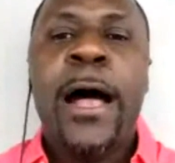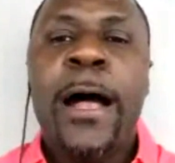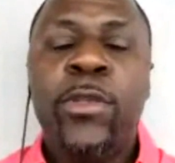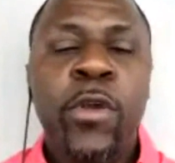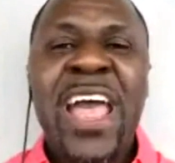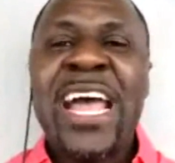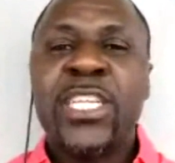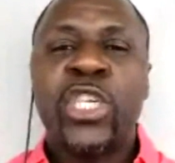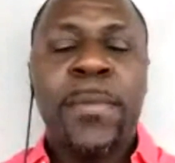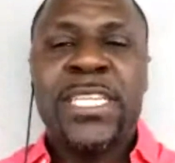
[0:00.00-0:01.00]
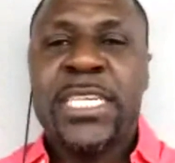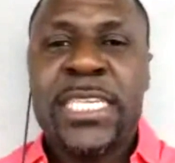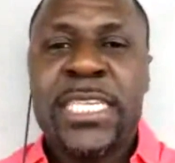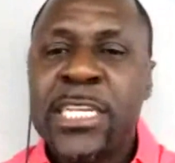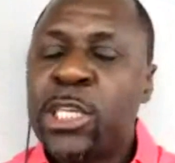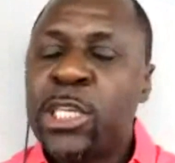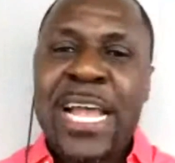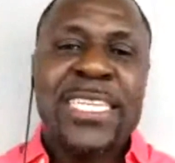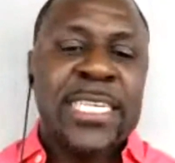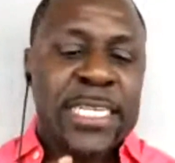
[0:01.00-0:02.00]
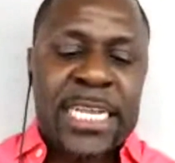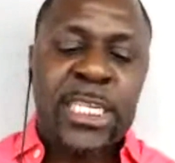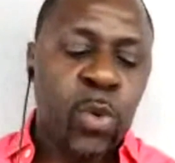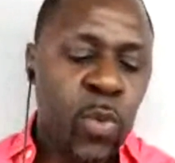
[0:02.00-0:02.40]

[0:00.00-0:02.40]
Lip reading: you've had so much success. You've had success in